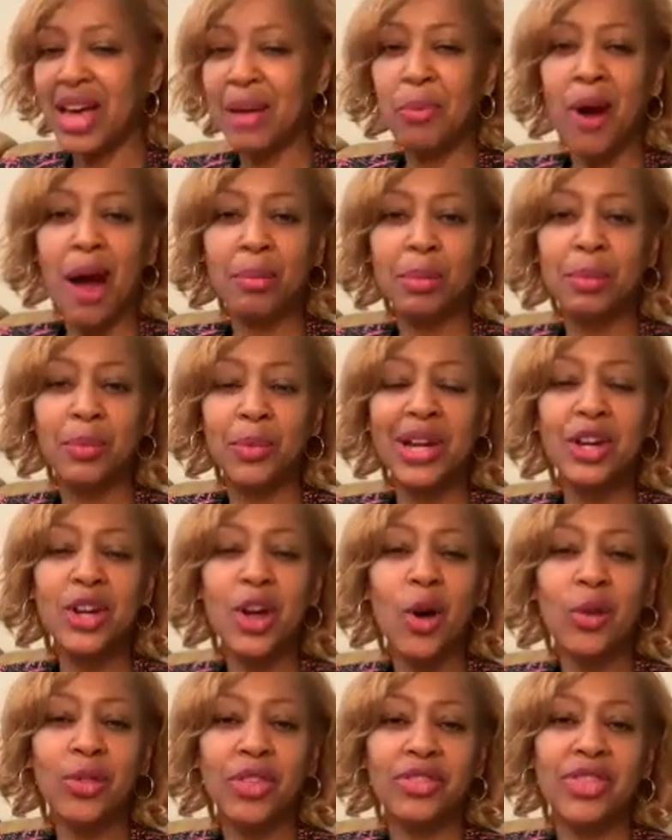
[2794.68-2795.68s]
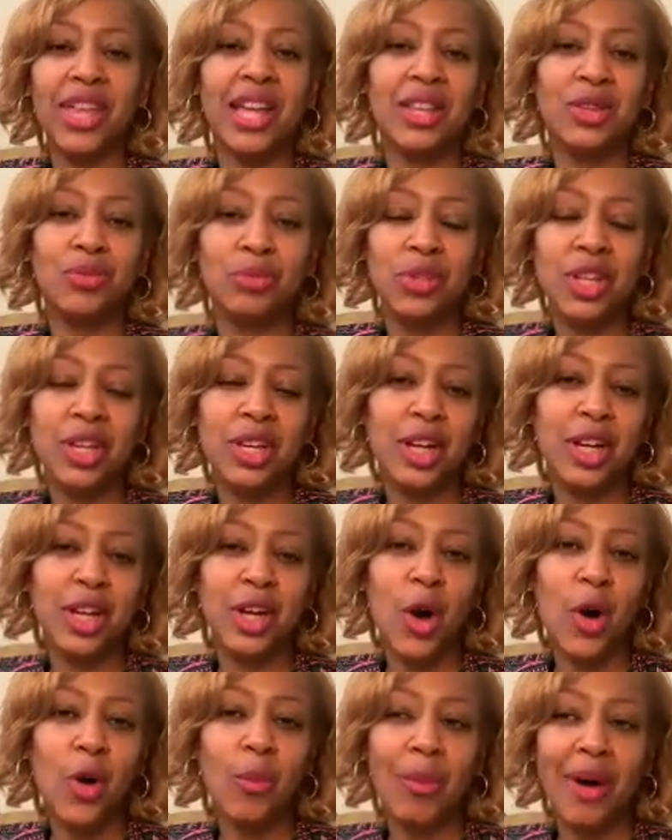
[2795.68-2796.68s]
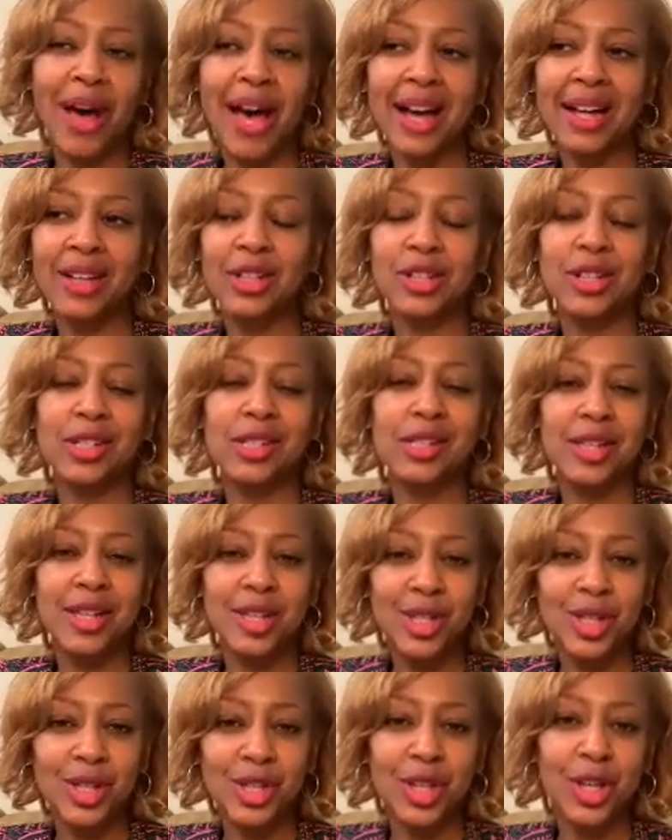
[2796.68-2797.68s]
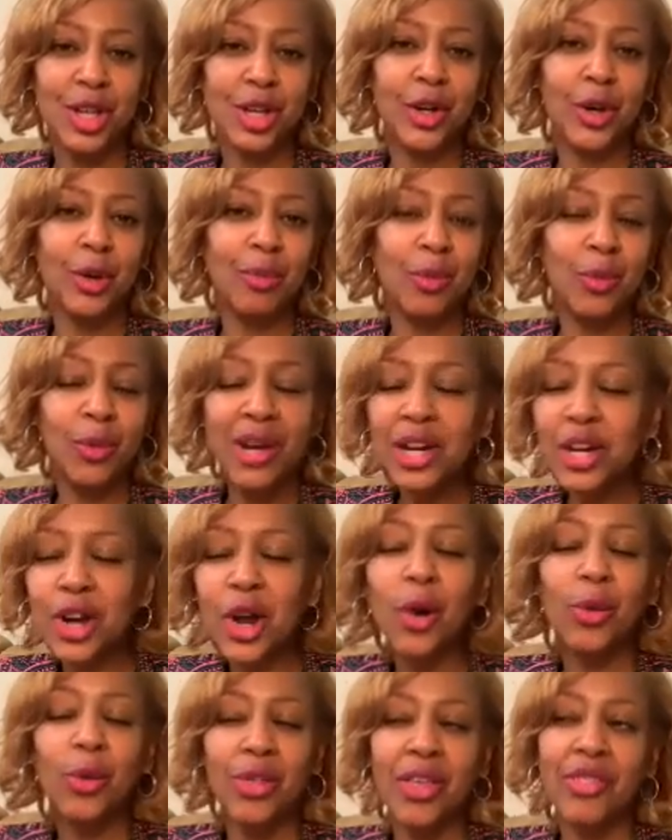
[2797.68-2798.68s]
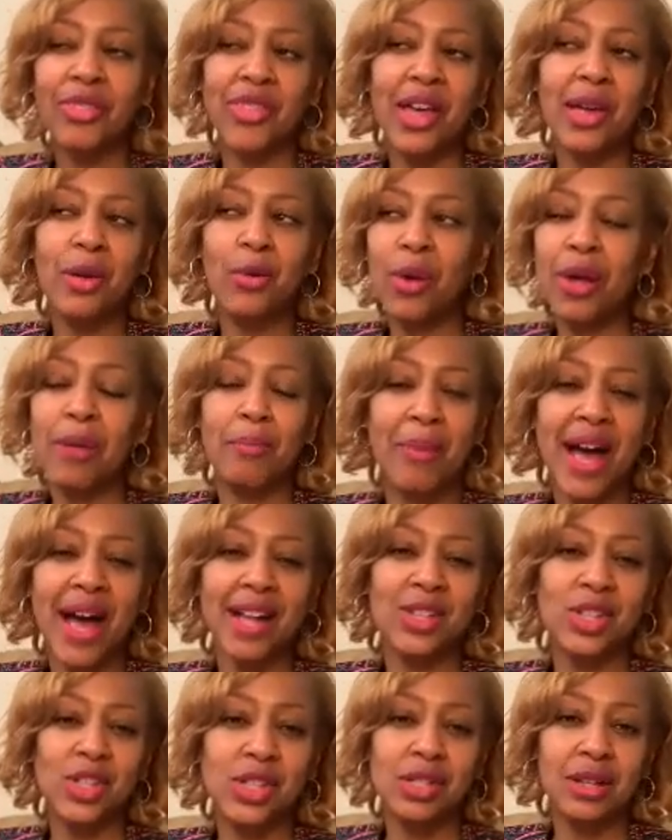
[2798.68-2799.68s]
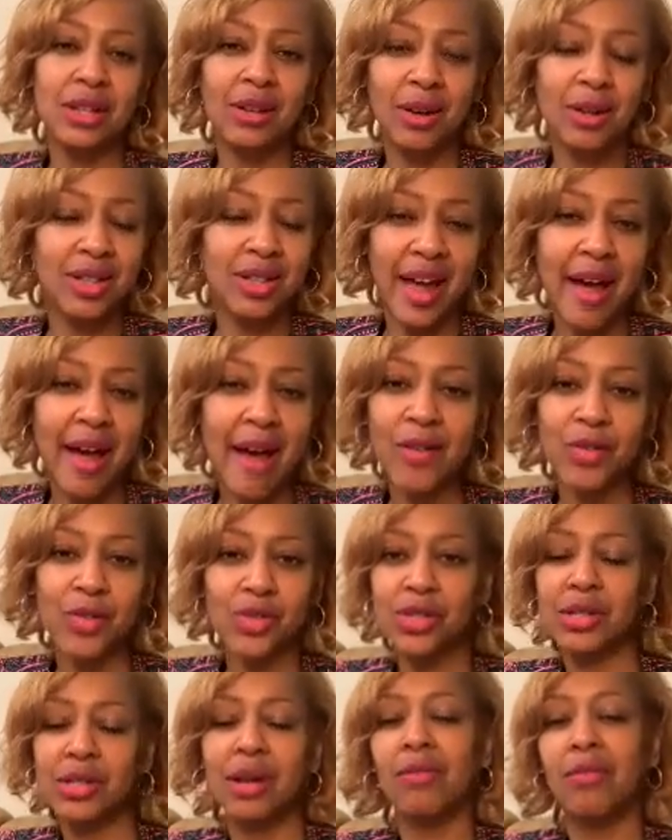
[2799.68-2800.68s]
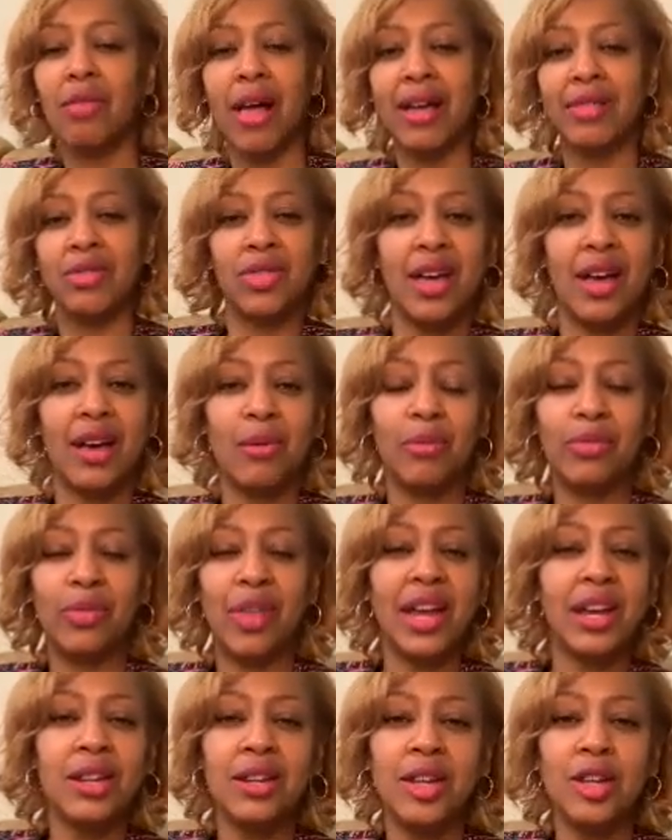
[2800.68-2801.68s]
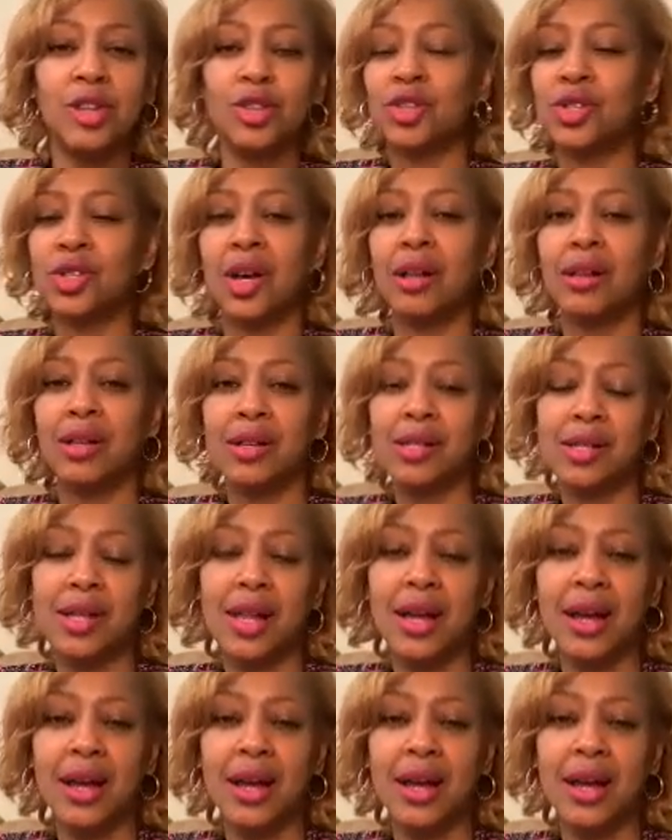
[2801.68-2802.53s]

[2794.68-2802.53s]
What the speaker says: probably know that they did go back because Lisa did go. We know that they went back to see her dad and stuff like that. They didn't need to tell us that.